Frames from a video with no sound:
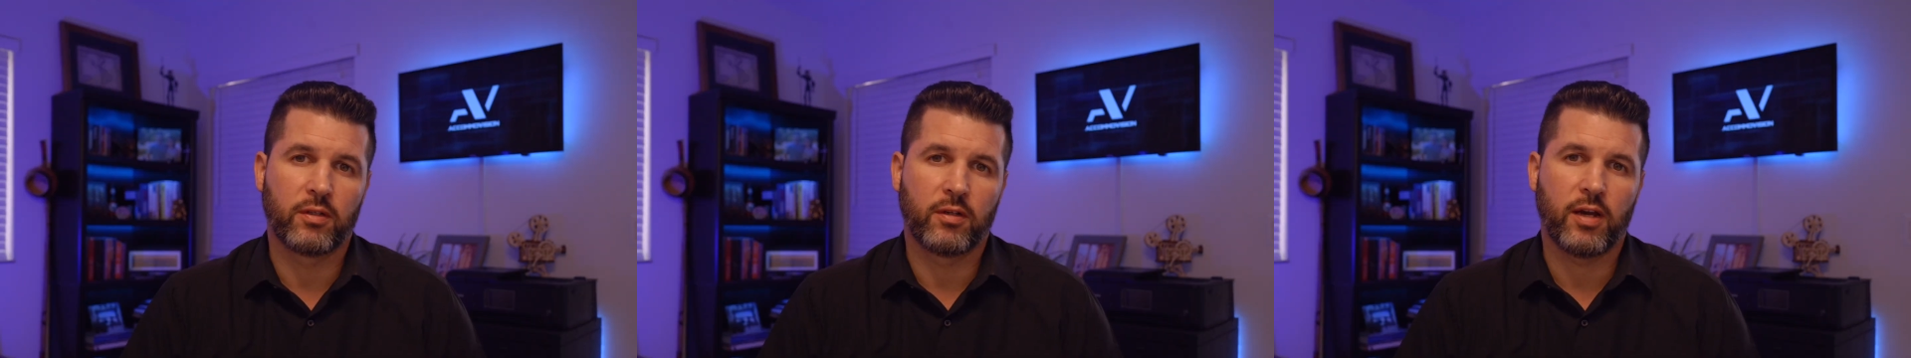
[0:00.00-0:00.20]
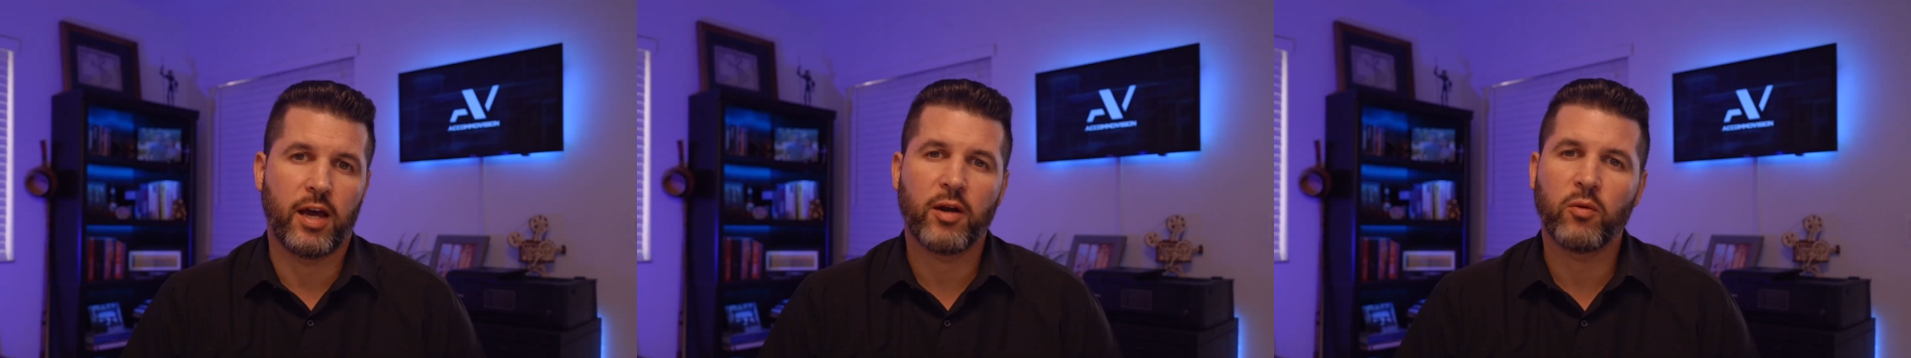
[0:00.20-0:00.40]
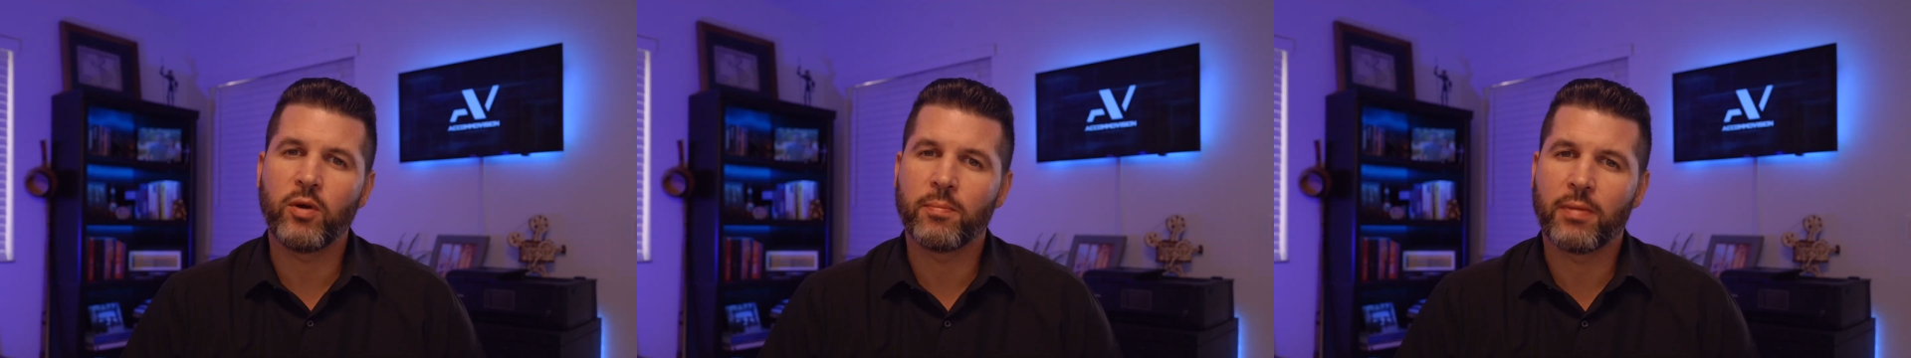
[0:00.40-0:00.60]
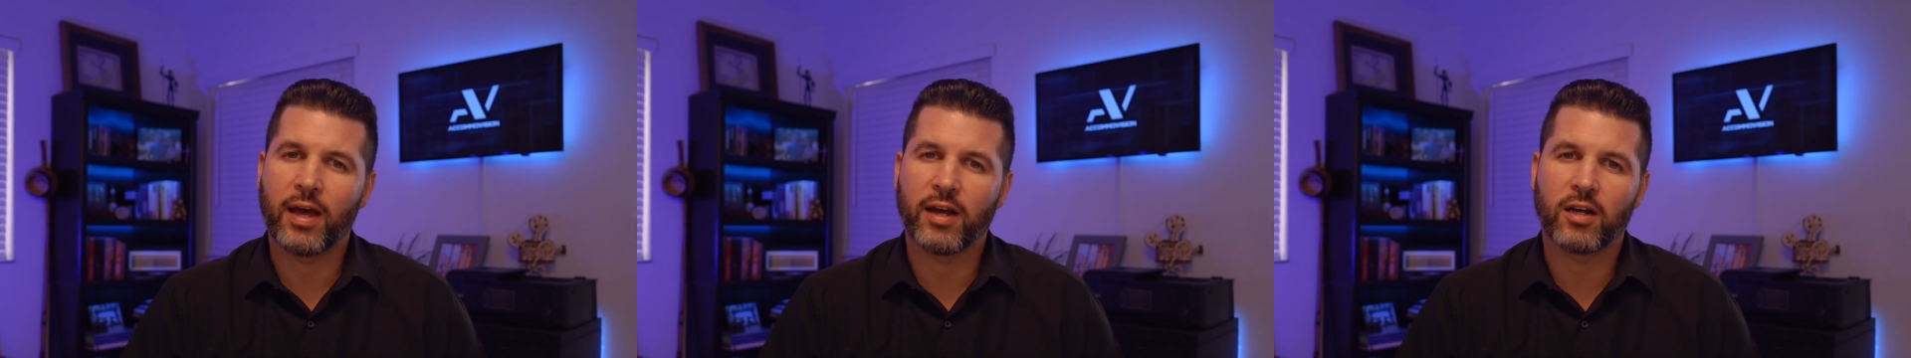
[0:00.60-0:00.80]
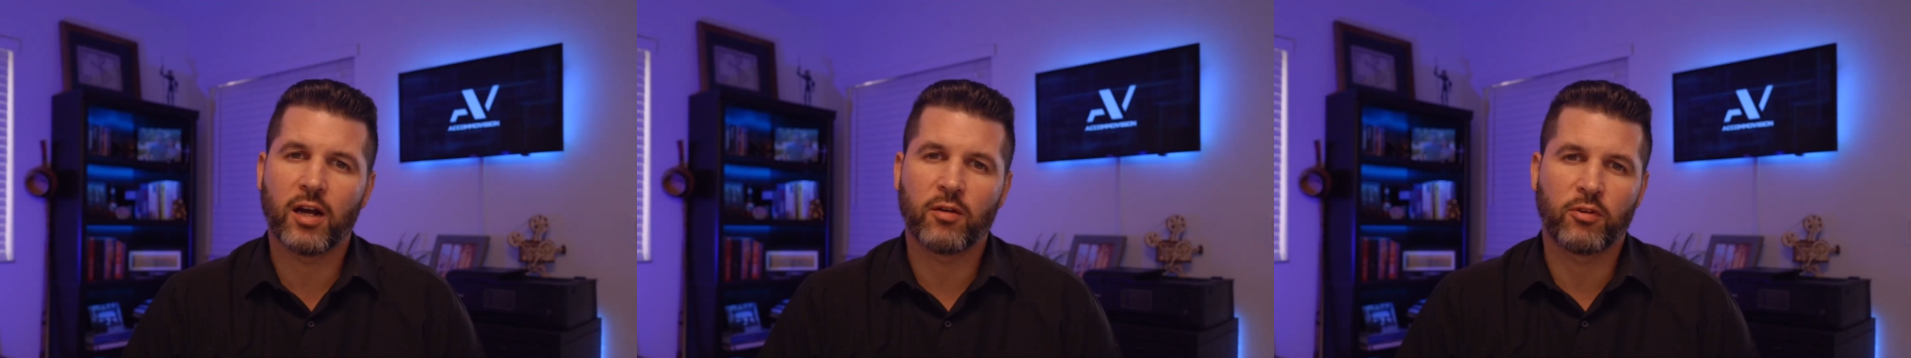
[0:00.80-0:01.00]
How do we
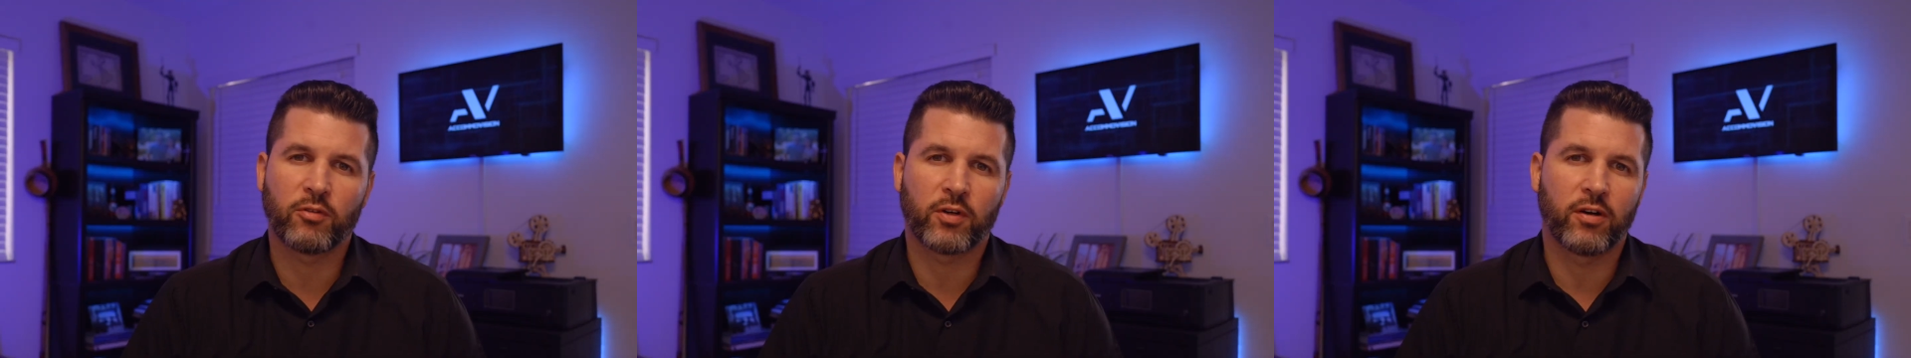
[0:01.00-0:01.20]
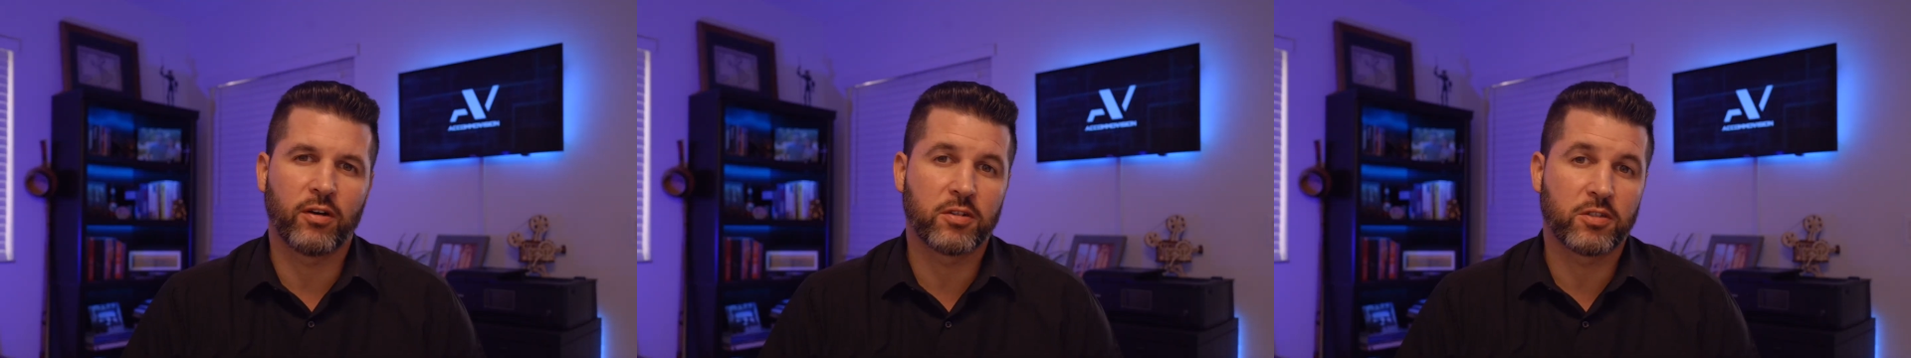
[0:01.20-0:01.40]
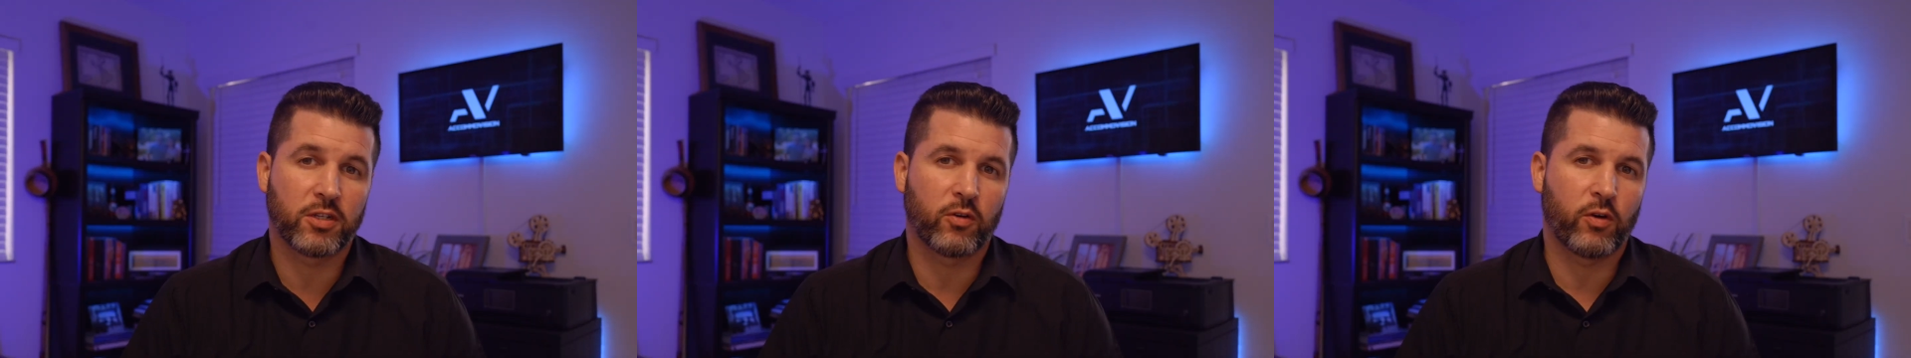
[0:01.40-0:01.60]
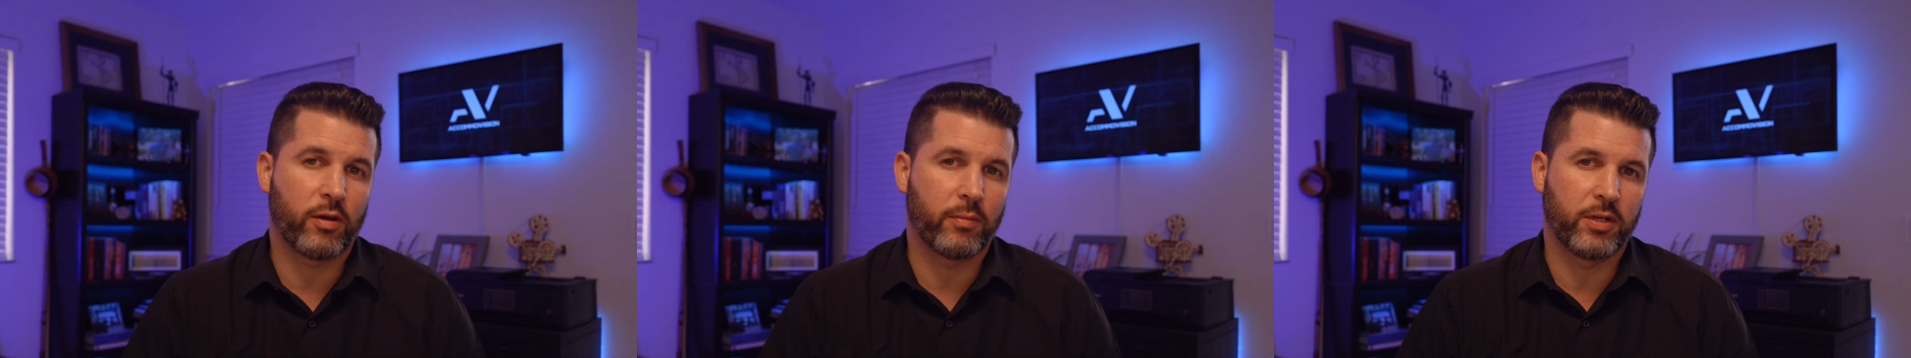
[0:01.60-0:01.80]
back off of our Instagram